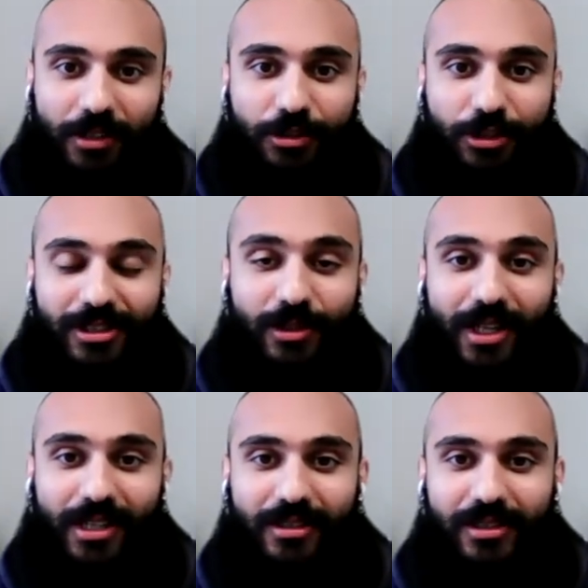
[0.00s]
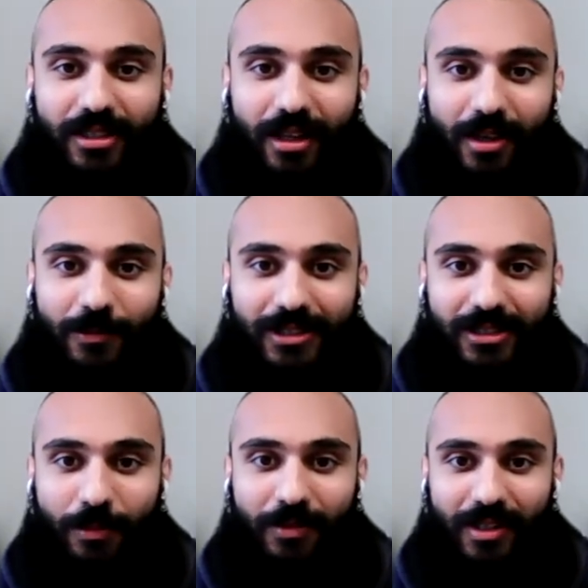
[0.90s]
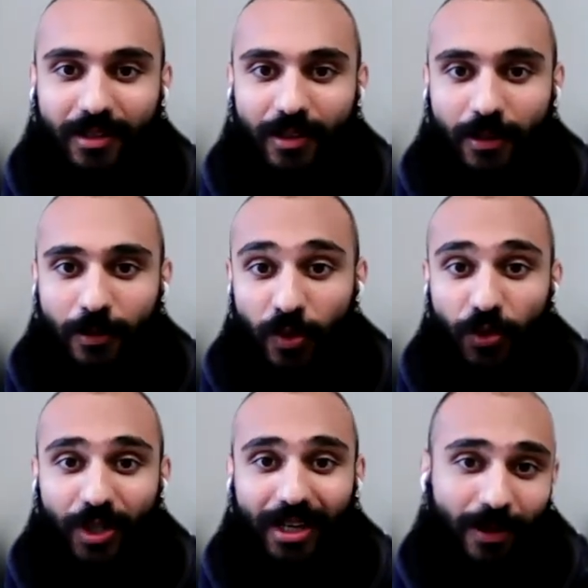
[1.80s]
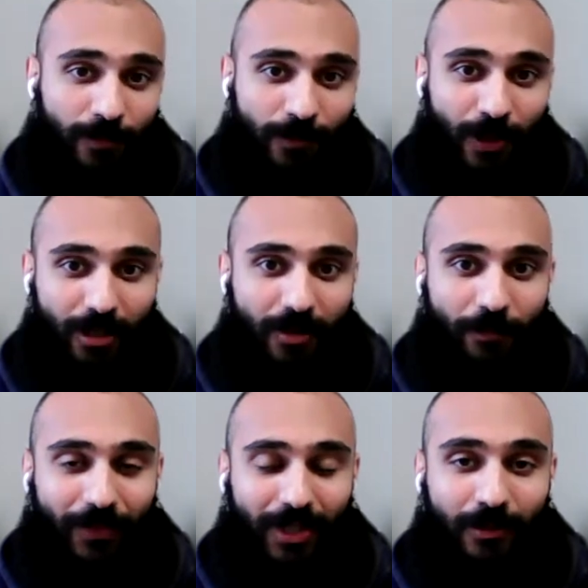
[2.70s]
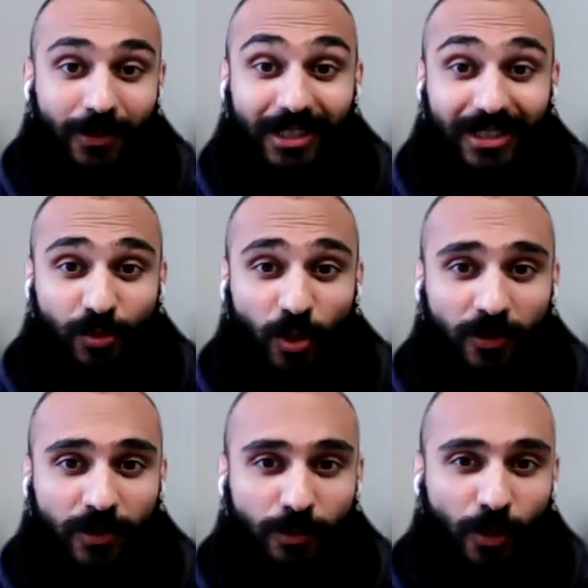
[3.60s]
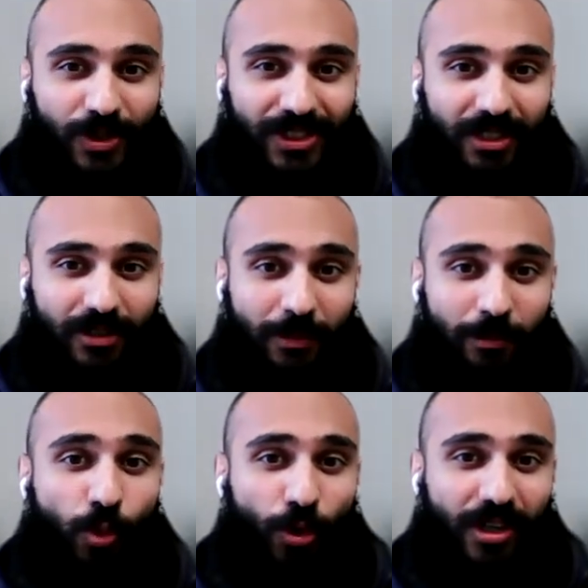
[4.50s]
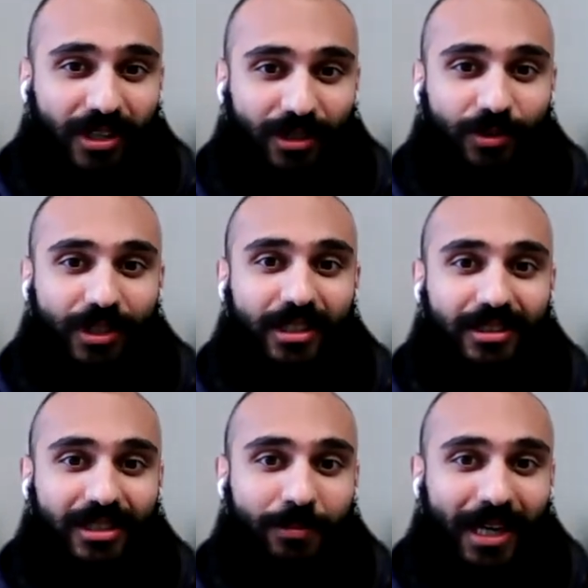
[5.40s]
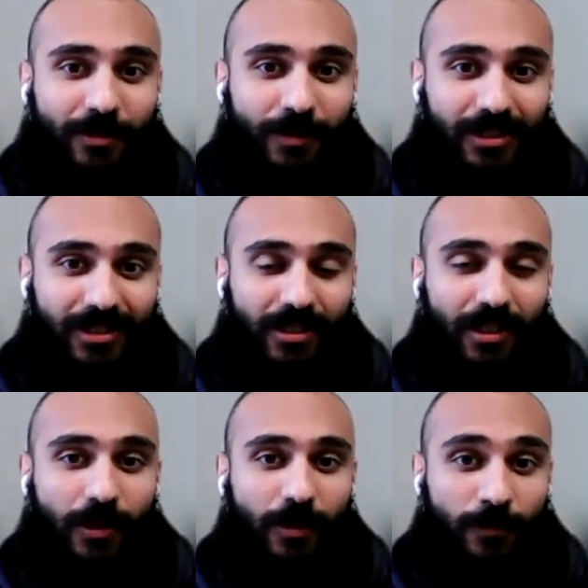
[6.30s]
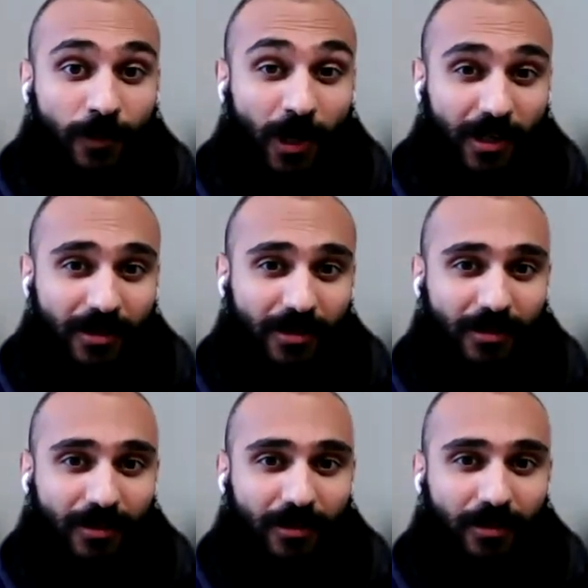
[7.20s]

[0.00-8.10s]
Okay, and you just look at this life as something where you can have fun. In fact, that's one of the most important ingredients in manifesting: fun.